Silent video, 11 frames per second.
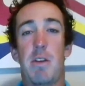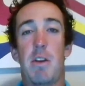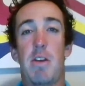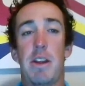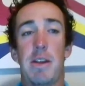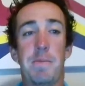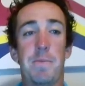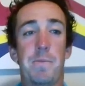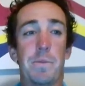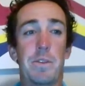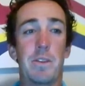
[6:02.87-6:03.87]
priority.
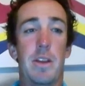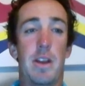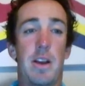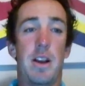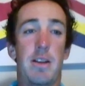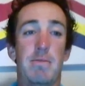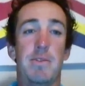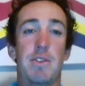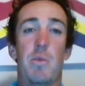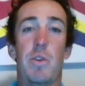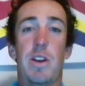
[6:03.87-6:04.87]

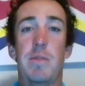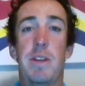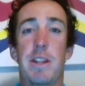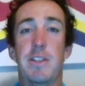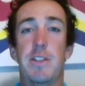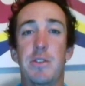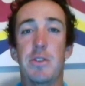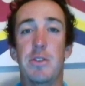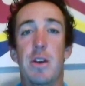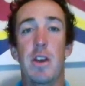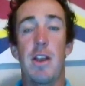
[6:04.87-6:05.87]
So what I'm going to
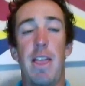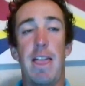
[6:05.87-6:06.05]
do